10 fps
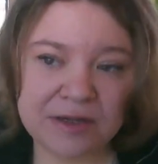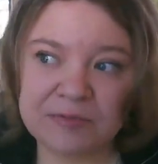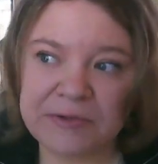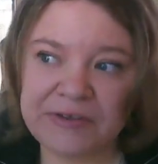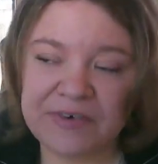
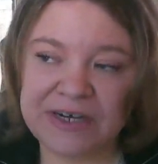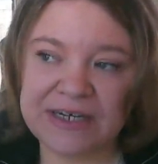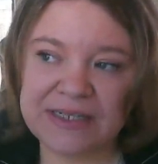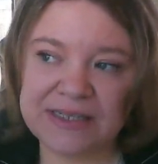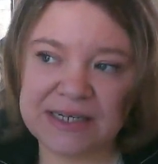We
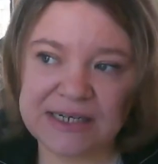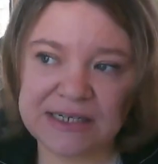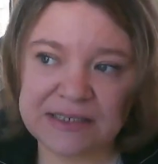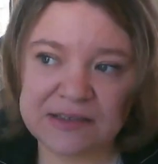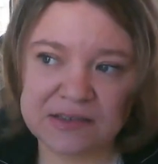find
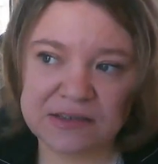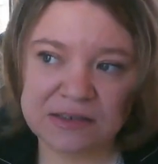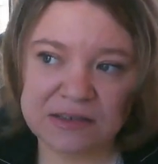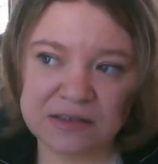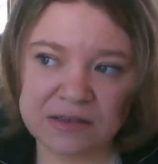that
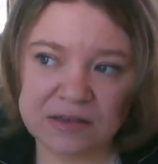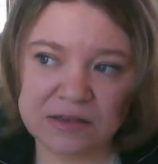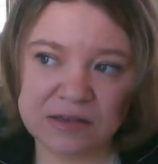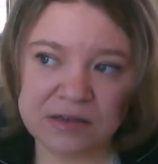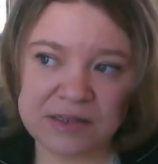
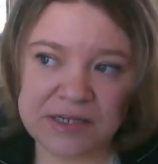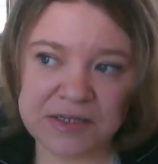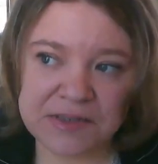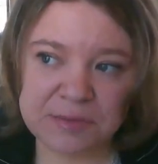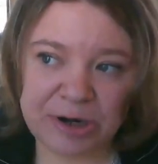
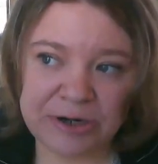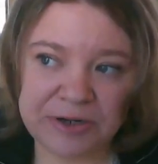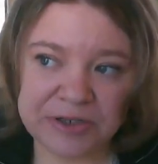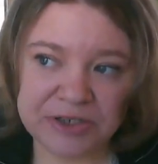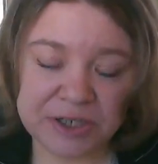these
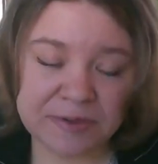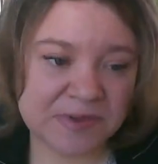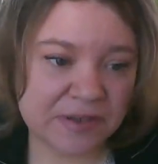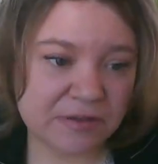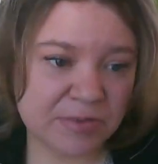partnerships
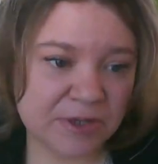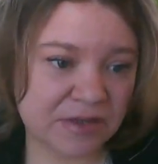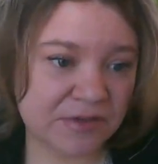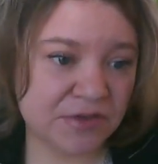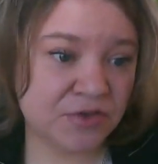can be
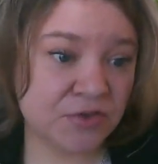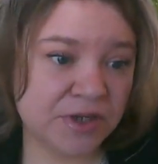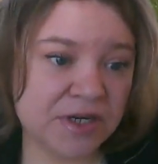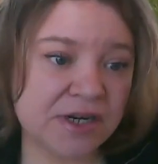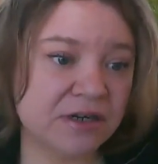
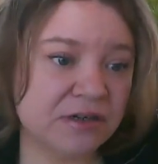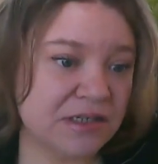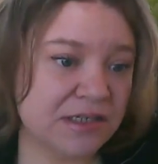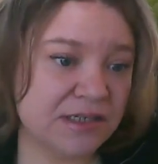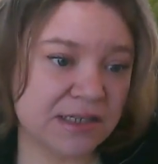
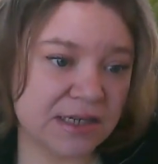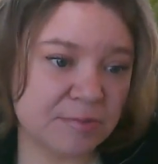extraordinarily deep